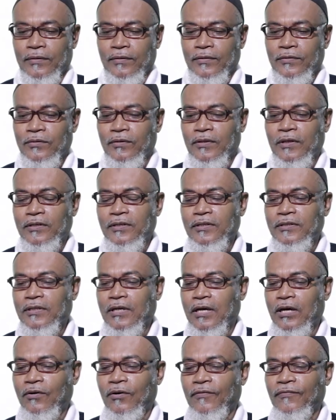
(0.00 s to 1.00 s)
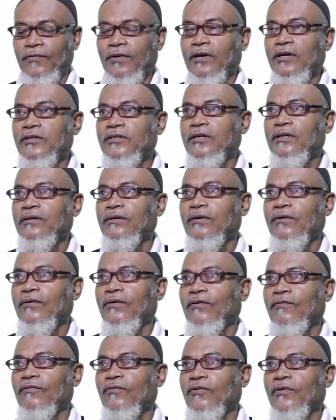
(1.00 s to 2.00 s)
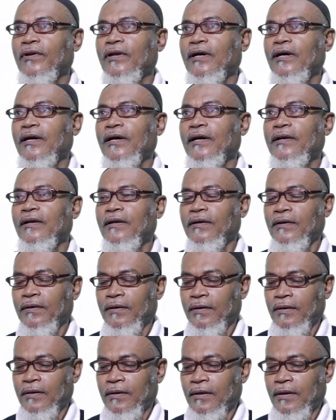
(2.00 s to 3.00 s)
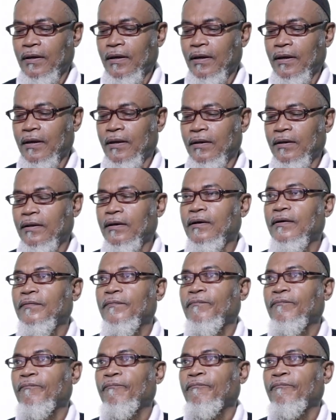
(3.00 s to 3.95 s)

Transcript: So that is our function called void add, and uh,